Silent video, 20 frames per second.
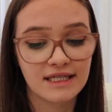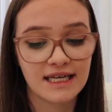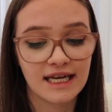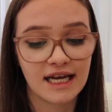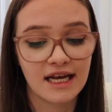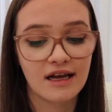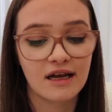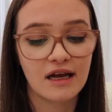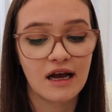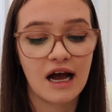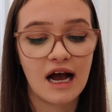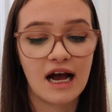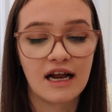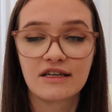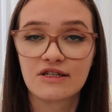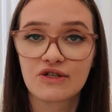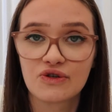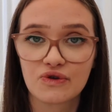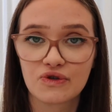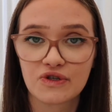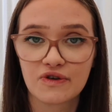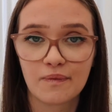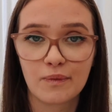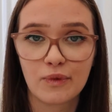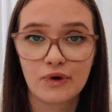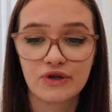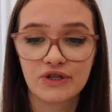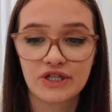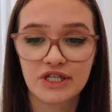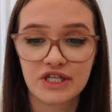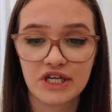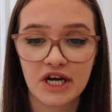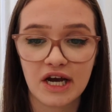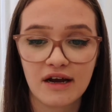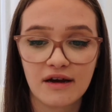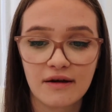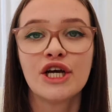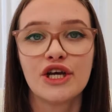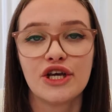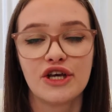sink and source of moisture.
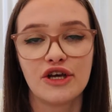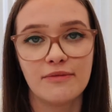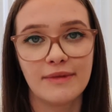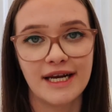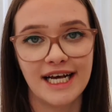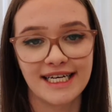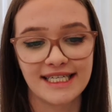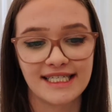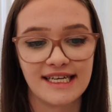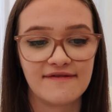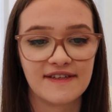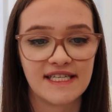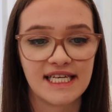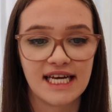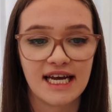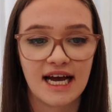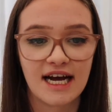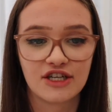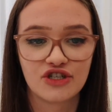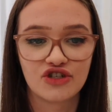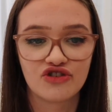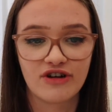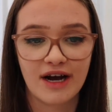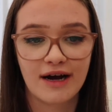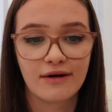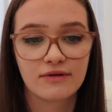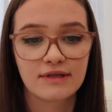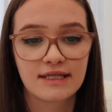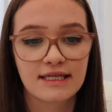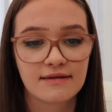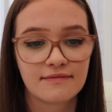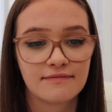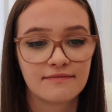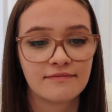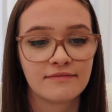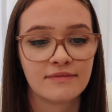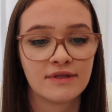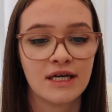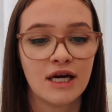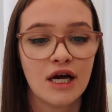Human activity and drought.
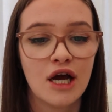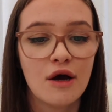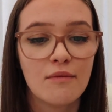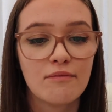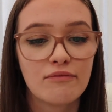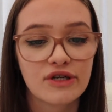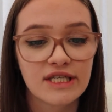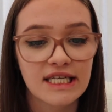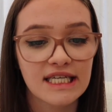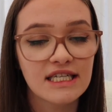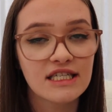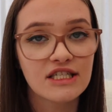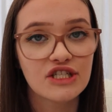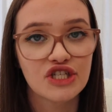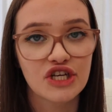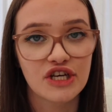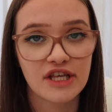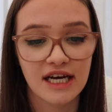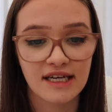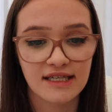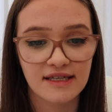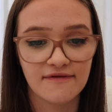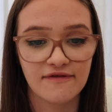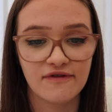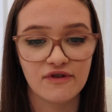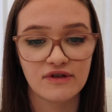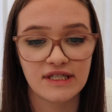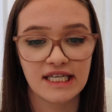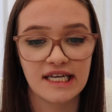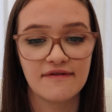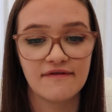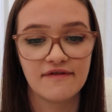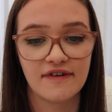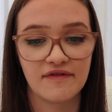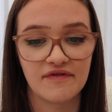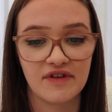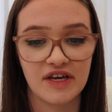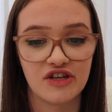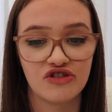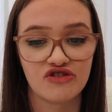Brazil's
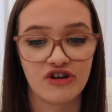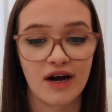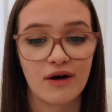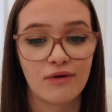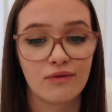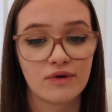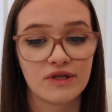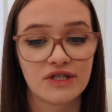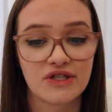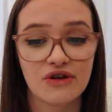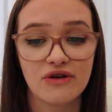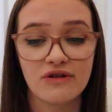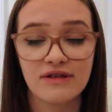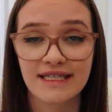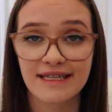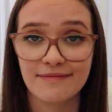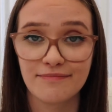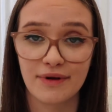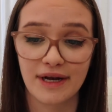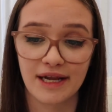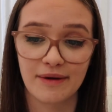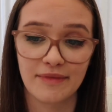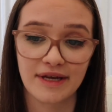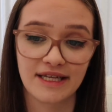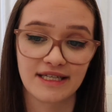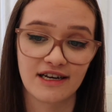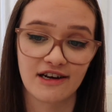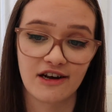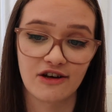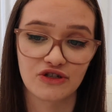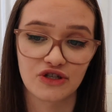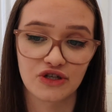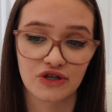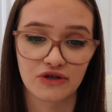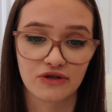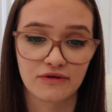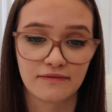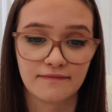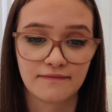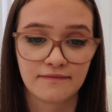2014-15 drought was not simply
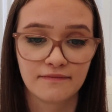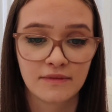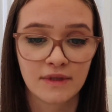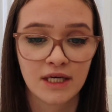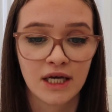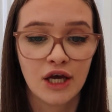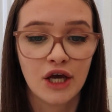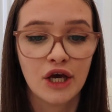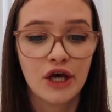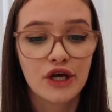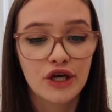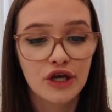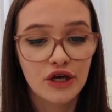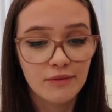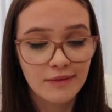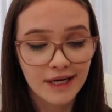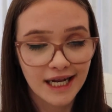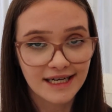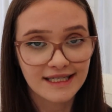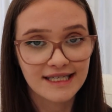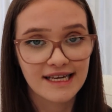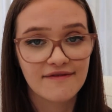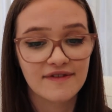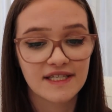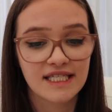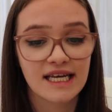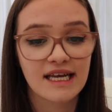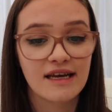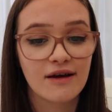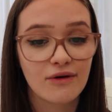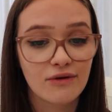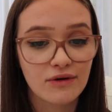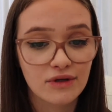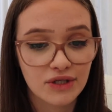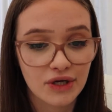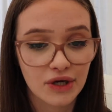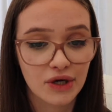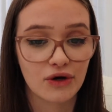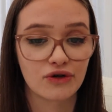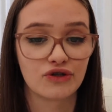meteorological. Human activity
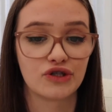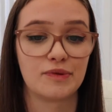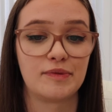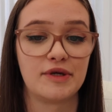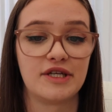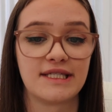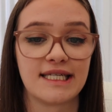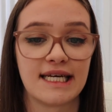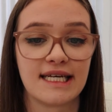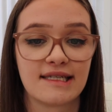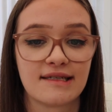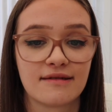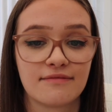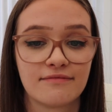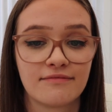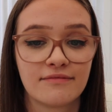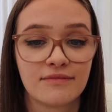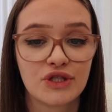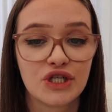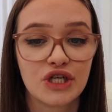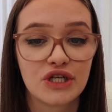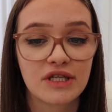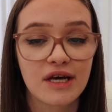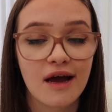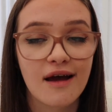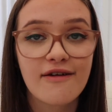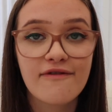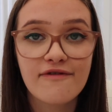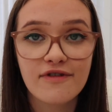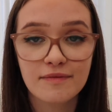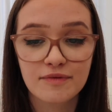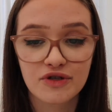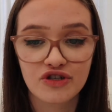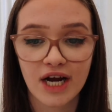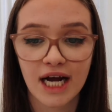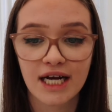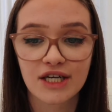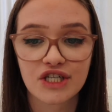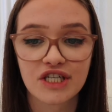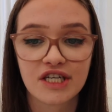also contributed, due to
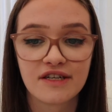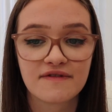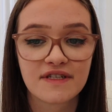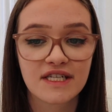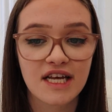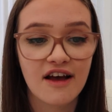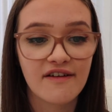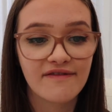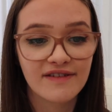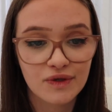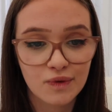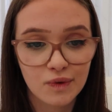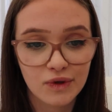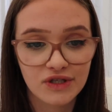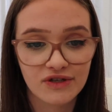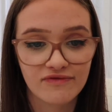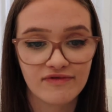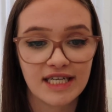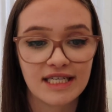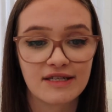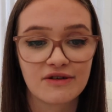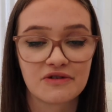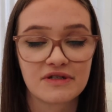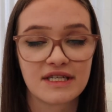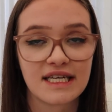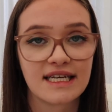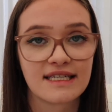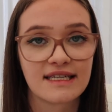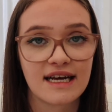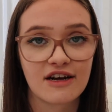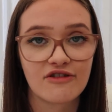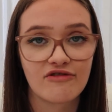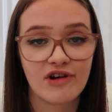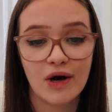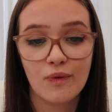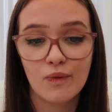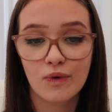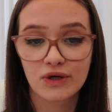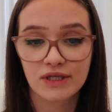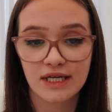over-abstraction of surface water resources and
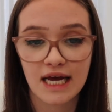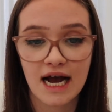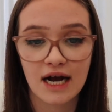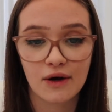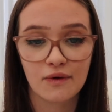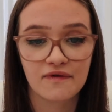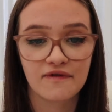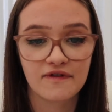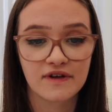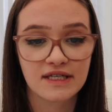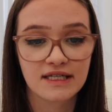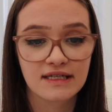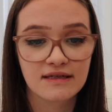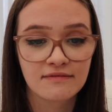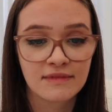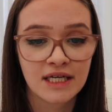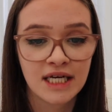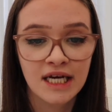groundwater aquifers,